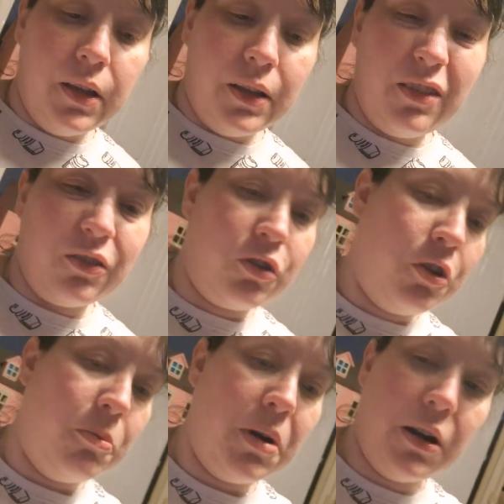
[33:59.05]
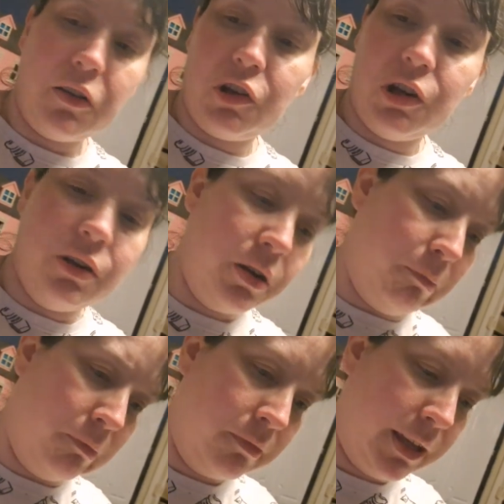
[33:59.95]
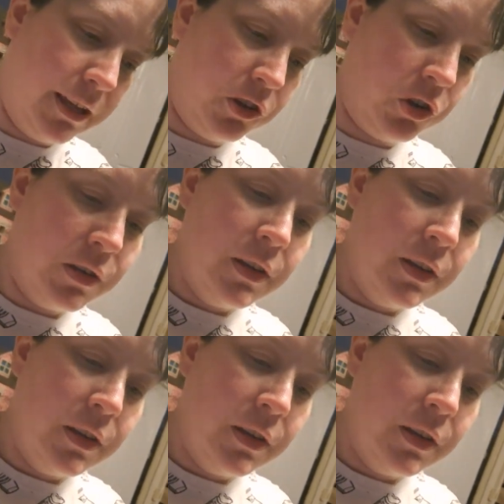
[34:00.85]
There's not too much ish.